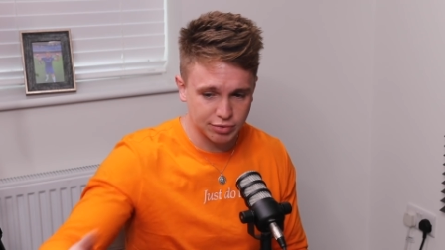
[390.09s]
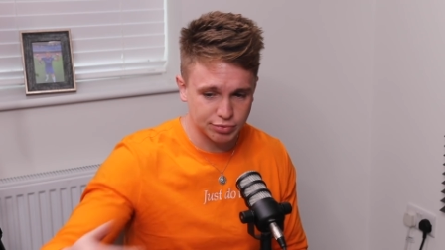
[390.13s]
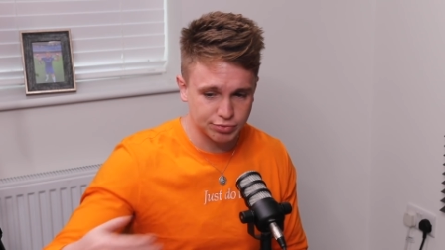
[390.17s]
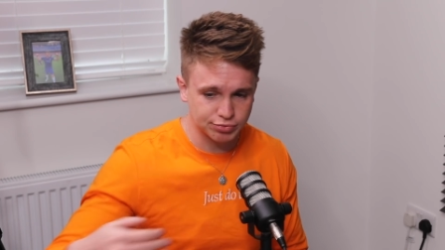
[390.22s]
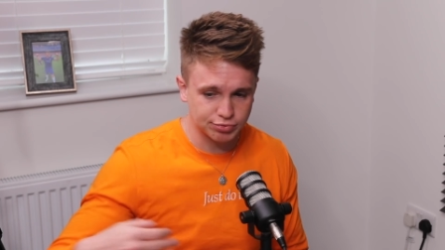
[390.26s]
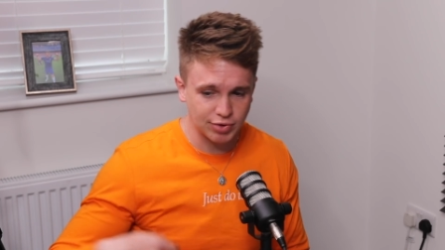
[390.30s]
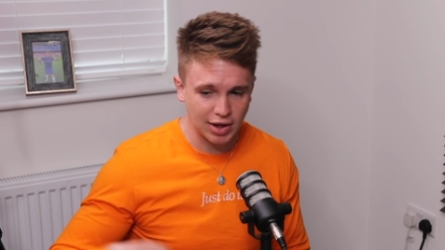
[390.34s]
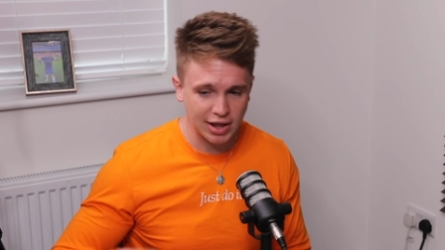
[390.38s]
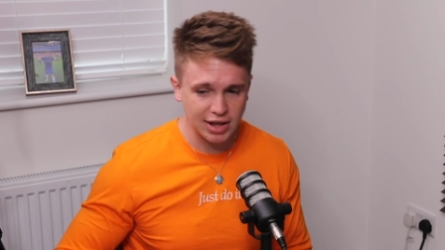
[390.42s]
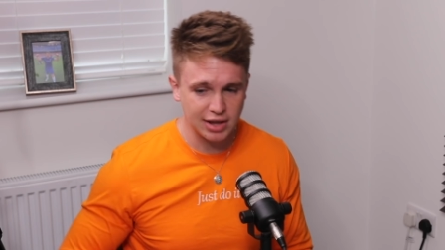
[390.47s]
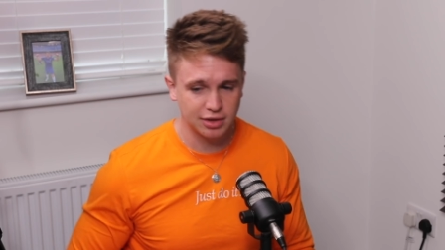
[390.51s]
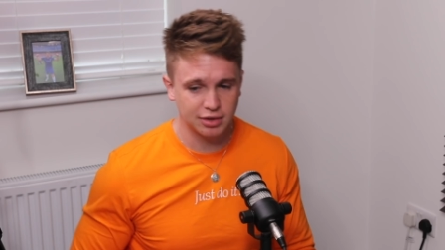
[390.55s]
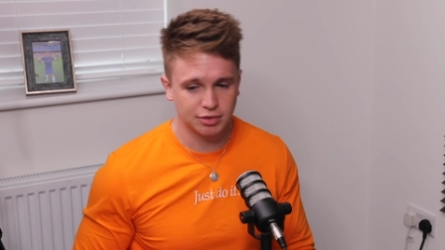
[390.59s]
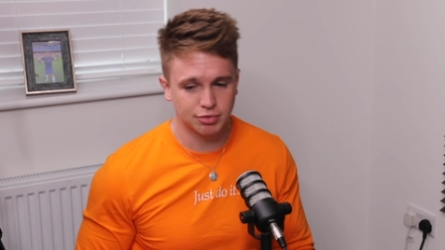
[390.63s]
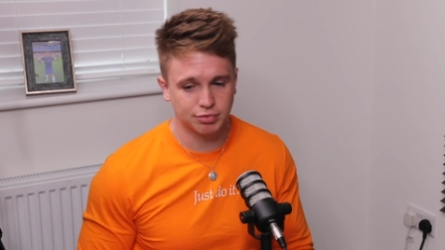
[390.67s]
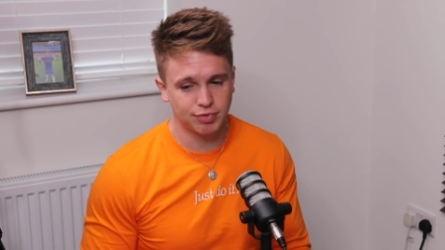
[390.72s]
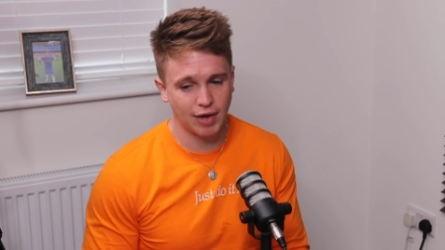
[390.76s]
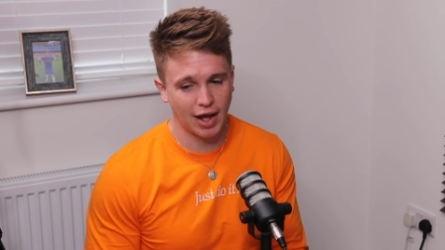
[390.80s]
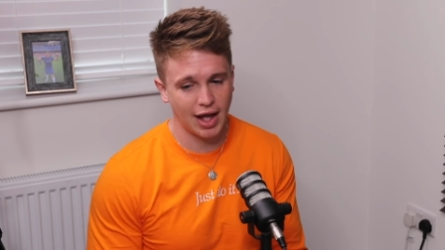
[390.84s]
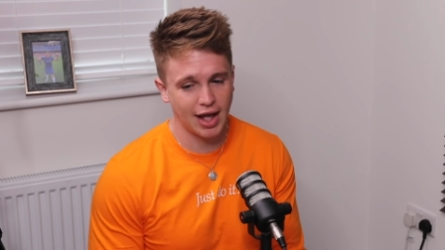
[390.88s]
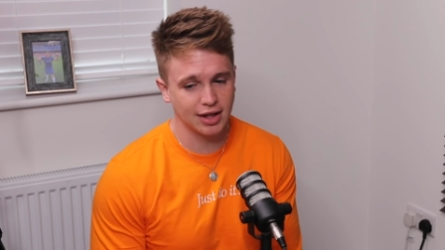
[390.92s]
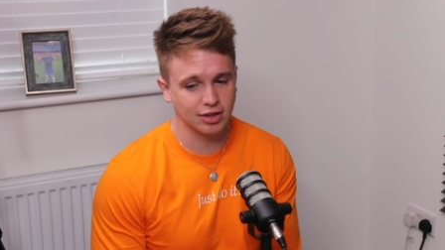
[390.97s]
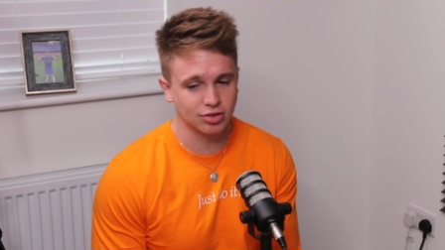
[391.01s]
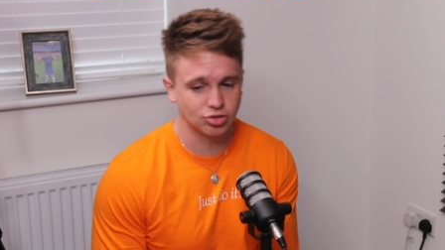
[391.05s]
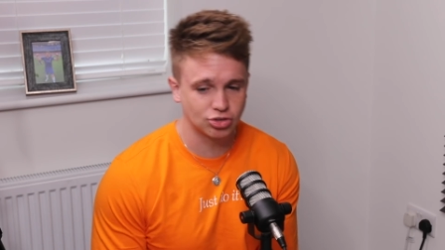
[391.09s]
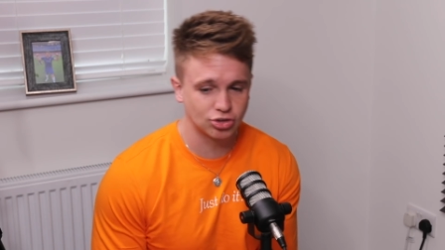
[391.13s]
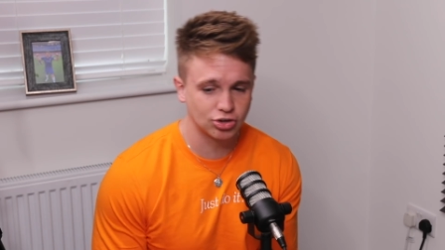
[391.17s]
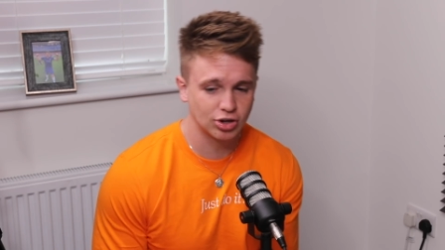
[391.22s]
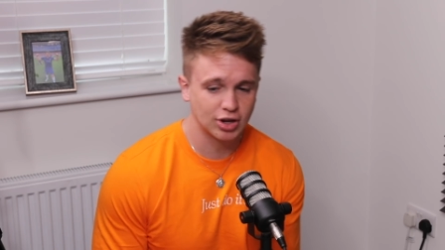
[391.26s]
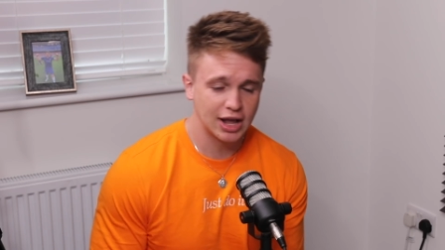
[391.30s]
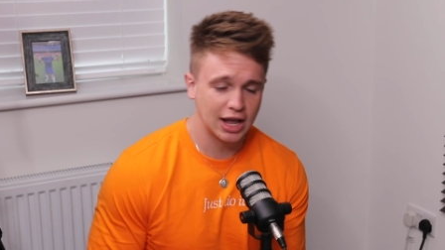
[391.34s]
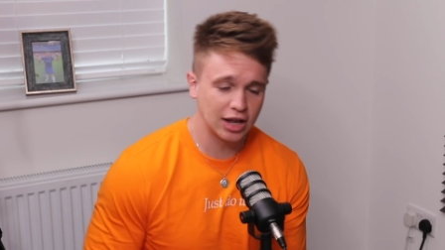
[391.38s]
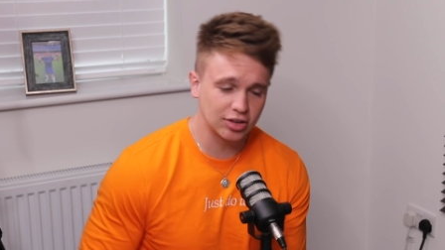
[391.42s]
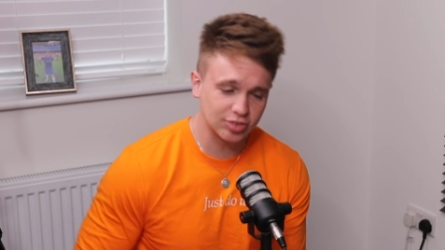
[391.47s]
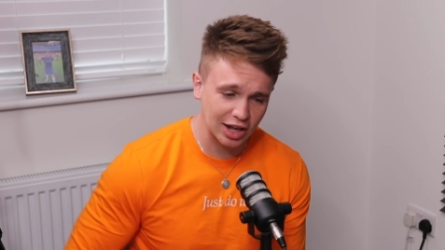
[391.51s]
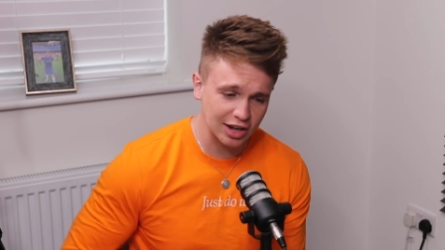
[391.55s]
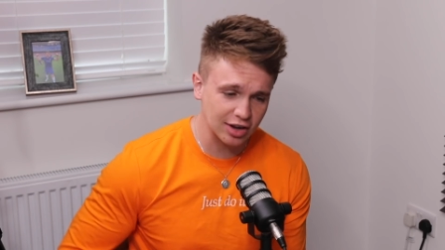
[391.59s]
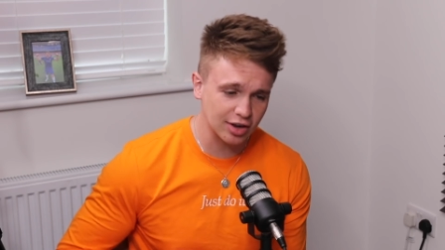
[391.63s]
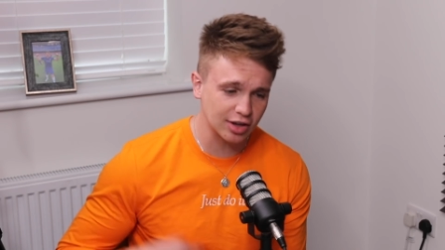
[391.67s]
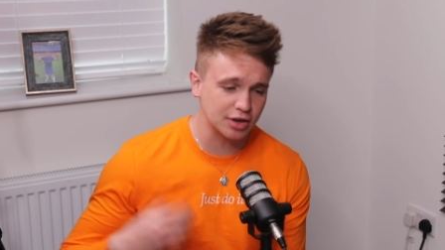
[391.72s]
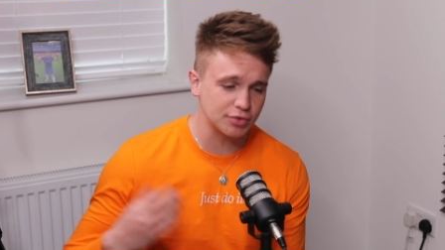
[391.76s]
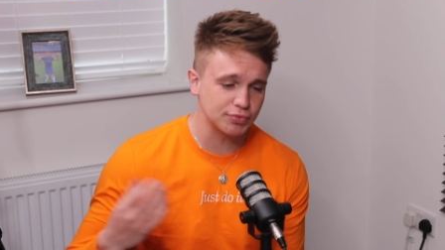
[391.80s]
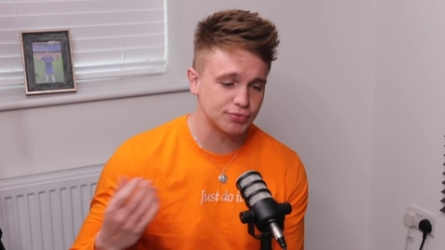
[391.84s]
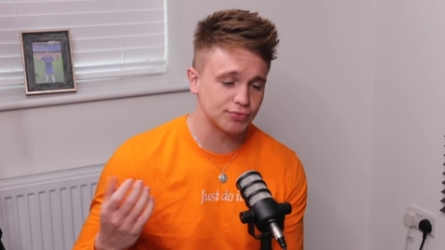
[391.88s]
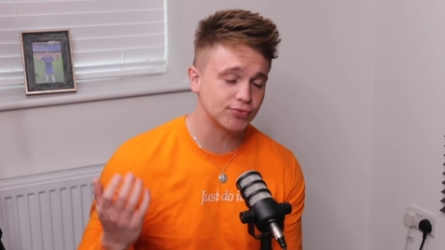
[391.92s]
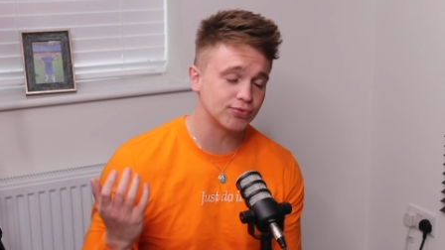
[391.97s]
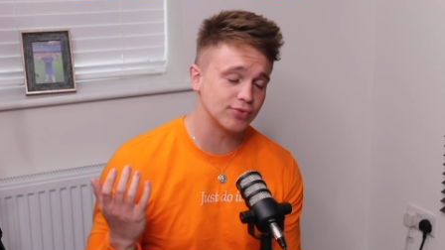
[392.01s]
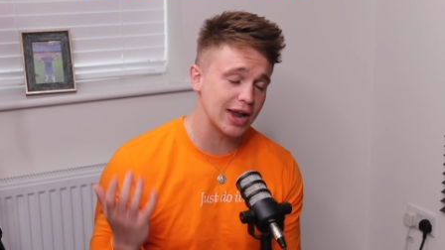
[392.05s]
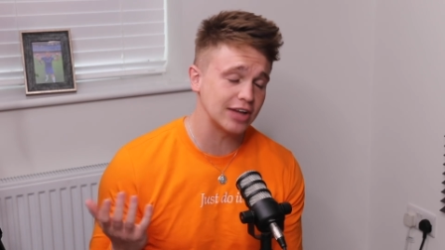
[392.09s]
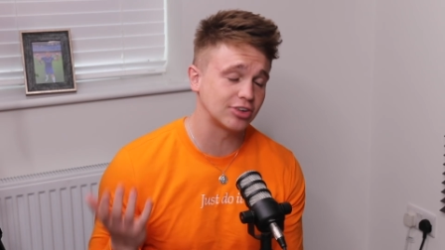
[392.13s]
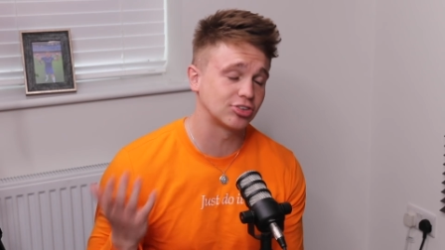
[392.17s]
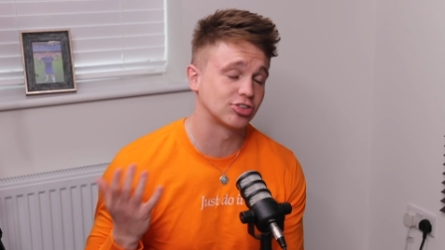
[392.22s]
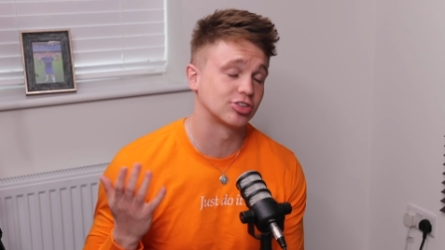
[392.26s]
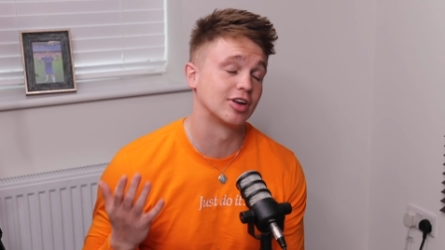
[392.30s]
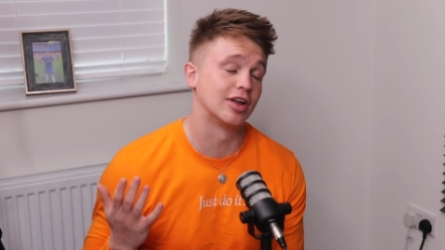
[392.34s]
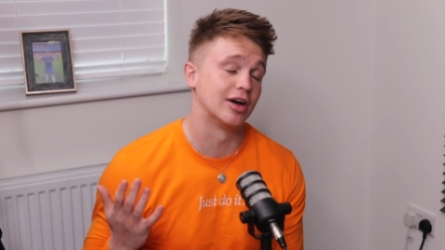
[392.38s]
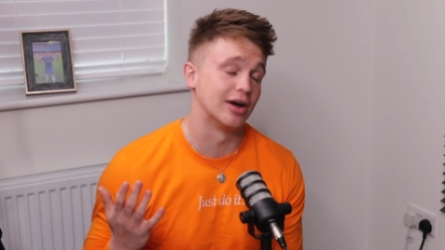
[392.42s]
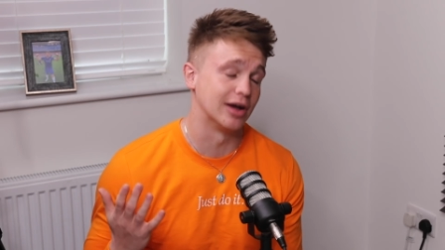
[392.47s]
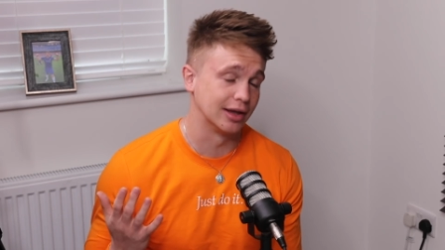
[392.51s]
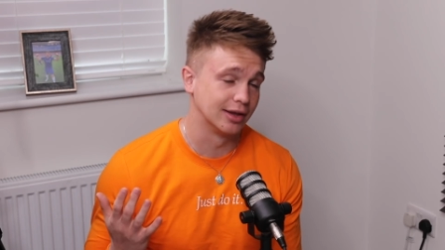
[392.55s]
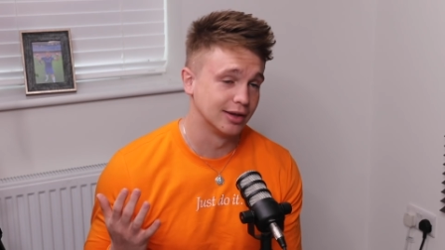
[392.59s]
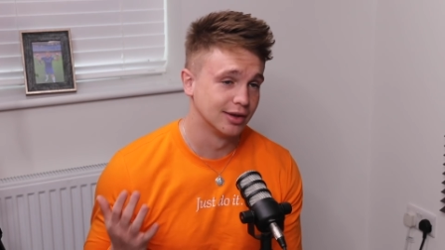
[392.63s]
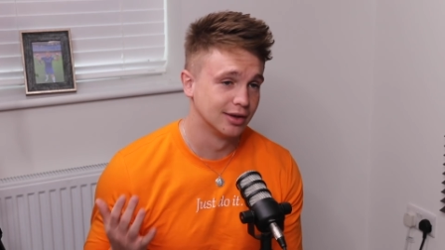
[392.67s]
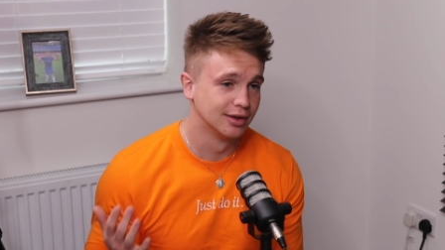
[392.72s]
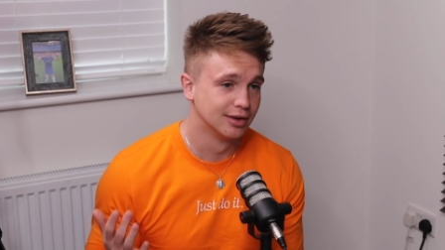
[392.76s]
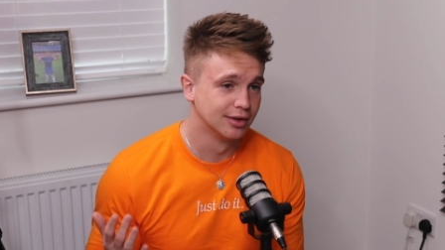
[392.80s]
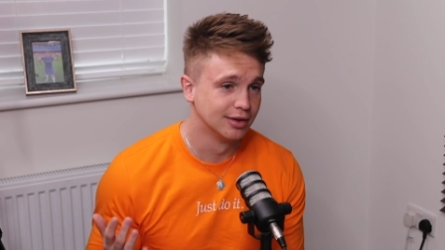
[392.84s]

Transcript: a fake vag. Is that like a Fleshlight?